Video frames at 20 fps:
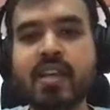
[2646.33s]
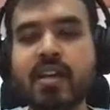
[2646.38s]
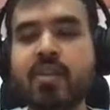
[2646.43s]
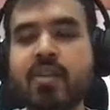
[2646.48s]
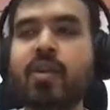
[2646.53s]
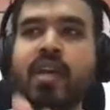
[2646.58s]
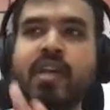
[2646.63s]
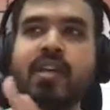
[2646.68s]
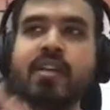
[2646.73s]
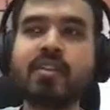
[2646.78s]

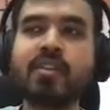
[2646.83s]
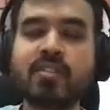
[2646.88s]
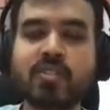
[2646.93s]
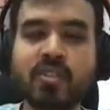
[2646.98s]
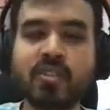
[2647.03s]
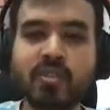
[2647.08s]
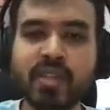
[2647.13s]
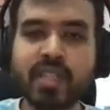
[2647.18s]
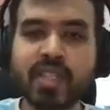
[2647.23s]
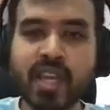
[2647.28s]
Okay.
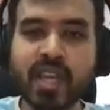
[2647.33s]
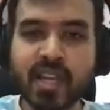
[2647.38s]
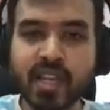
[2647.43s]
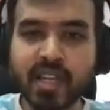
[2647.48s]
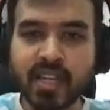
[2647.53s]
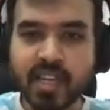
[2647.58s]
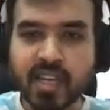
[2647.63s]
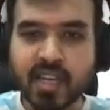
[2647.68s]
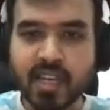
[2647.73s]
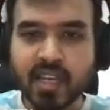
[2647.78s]
So with
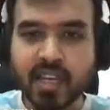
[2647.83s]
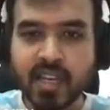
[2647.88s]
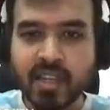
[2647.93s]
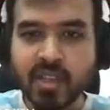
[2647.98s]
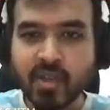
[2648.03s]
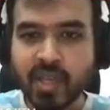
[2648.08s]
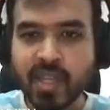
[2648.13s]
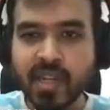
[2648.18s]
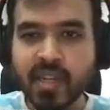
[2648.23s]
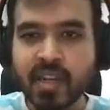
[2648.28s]
that,
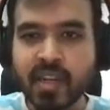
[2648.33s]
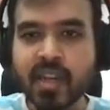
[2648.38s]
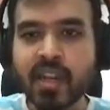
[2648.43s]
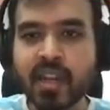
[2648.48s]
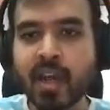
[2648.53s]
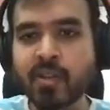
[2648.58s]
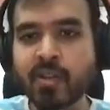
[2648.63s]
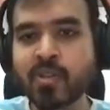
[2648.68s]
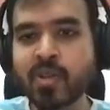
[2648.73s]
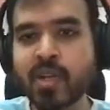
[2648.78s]
you can
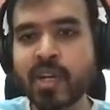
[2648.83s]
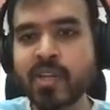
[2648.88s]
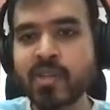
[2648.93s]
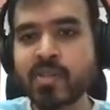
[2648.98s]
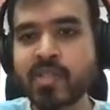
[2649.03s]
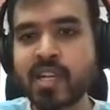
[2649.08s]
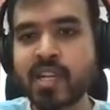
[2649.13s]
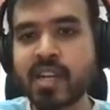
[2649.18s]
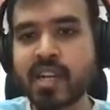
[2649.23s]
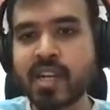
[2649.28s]
also
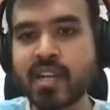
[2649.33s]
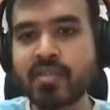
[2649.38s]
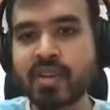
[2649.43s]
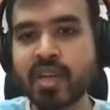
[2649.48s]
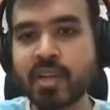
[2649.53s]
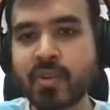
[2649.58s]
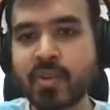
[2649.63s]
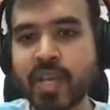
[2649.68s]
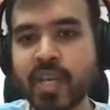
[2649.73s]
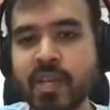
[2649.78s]
reduce it in a
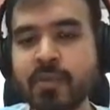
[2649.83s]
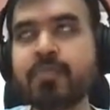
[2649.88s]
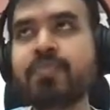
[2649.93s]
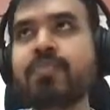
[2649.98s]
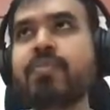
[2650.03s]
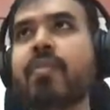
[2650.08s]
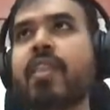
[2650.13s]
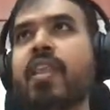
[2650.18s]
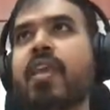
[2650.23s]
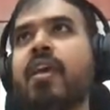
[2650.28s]
different way.
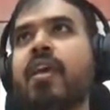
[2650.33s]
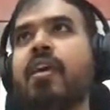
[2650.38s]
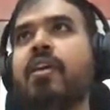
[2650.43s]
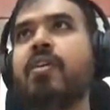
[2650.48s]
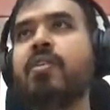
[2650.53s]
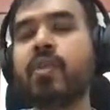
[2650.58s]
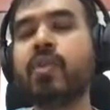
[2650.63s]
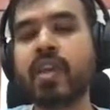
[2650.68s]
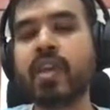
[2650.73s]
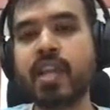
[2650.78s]

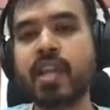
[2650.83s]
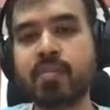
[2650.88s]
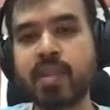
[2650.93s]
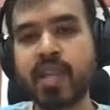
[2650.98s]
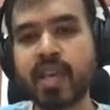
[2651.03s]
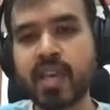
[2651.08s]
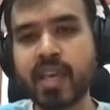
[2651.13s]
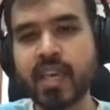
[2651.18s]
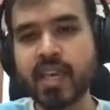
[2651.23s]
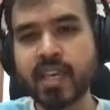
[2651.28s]
You can
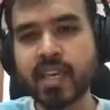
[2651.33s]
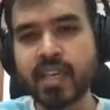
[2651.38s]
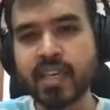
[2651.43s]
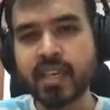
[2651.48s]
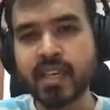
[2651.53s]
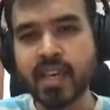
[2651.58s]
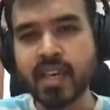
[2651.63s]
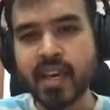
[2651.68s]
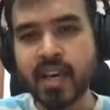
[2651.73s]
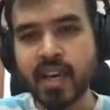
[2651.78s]

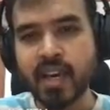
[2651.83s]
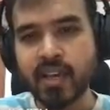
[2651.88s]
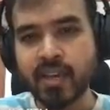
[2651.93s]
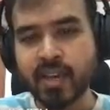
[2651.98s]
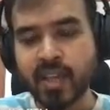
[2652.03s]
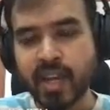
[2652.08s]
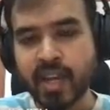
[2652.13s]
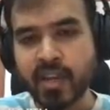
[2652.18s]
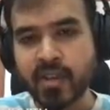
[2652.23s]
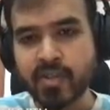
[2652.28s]
apply, you
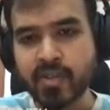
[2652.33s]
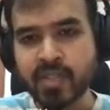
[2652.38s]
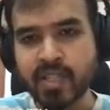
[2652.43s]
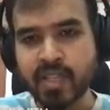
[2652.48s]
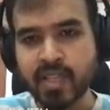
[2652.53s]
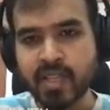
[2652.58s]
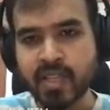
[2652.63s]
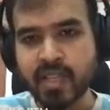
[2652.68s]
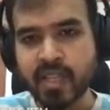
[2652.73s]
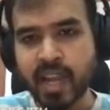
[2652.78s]
can reduce
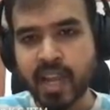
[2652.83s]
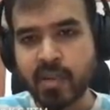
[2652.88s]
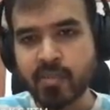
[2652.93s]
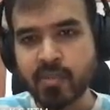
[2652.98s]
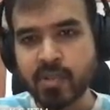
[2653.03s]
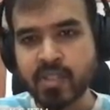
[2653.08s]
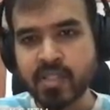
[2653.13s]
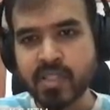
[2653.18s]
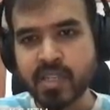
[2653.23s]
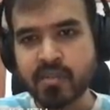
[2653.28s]
the
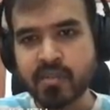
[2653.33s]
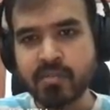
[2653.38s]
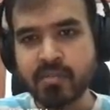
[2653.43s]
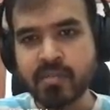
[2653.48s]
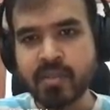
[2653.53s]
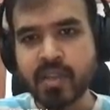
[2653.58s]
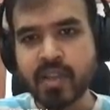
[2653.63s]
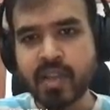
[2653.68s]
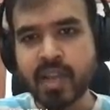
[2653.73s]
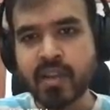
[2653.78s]
rightmost term,
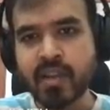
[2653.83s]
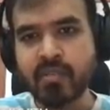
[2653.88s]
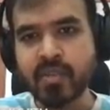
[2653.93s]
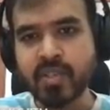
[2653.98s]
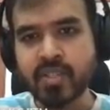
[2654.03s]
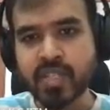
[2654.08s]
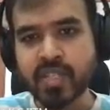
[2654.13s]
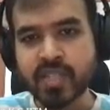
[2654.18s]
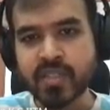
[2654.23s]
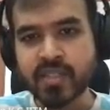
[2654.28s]
right,
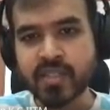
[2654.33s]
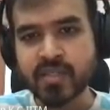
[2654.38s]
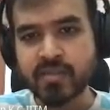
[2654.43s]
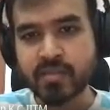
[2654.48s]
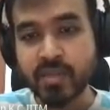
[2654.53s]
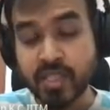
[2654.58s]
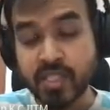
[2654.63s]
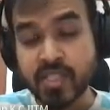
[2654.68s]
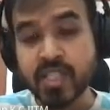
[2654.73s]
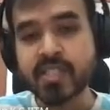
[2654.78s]
which
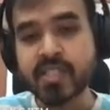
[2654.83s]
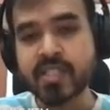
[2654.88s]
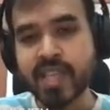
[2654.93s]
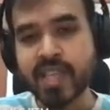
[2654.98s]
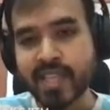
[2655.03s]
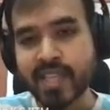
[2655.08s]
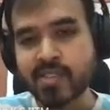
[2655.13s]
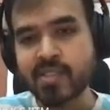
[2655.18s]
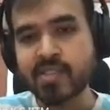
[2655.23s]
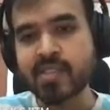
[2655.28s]
just
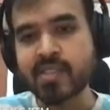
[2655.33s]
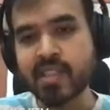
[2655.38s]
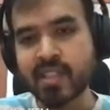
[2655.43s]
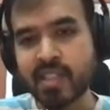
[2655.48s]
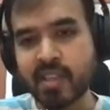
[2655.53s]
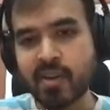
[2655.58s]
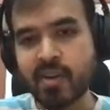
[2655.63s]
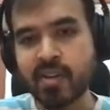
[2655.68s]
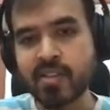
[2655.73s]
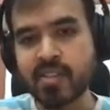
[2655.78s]
gets
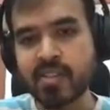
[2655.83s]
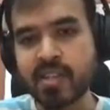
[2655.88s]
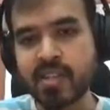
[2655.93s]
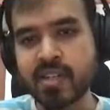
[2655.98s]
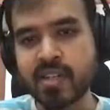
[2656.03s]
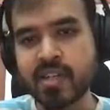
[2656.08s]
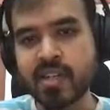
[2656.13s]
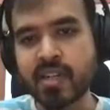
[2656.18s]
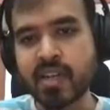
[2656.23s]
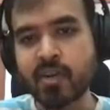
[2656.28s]
the
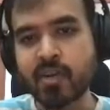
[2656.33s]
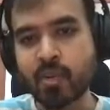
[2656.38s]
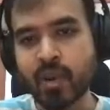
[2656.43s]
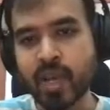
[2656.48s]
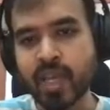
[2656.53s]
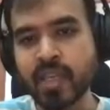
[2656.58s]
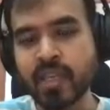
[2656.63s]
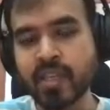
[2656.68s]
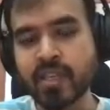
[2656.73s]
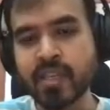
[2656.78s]
constant
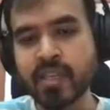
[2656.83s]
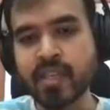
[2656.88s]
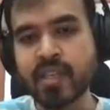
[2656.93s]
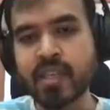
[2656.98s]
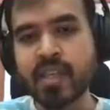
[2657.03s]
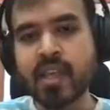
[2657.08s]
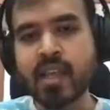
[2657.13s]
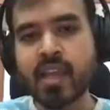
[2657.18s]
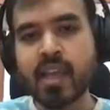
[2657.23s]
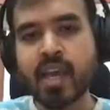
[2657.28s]
y,
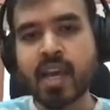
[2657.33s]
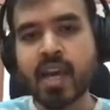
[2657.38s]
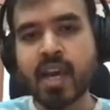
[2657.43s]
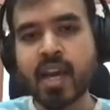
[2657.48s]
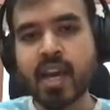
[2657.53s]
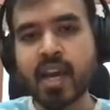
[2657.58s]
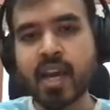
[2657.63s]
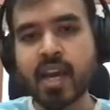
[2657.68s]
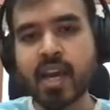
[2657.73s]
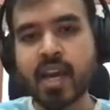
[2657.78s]

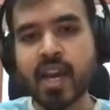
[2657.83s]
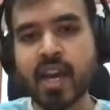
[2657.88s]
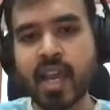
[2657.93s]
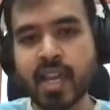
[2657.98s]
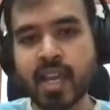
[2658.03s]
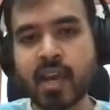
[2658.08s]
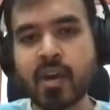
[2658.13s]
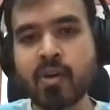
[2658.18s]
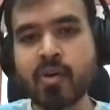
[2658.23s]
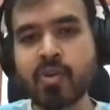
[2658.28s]

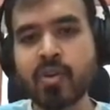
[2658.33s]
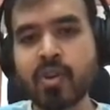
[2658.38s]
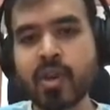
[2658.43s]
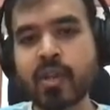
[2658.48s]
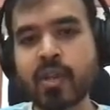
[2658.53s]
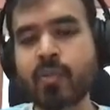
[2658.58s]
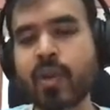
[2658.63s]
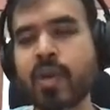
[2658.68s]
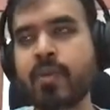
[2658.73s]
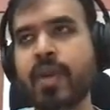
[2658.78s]
and now you
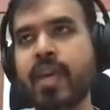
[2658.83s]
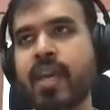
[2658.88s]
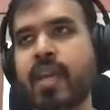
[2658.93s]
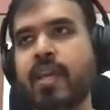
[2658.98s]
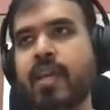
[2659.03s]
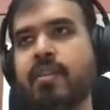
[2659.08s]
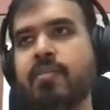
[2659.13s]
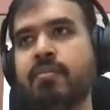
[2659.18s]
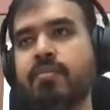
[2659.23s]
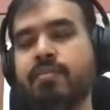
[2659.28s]
get yy again.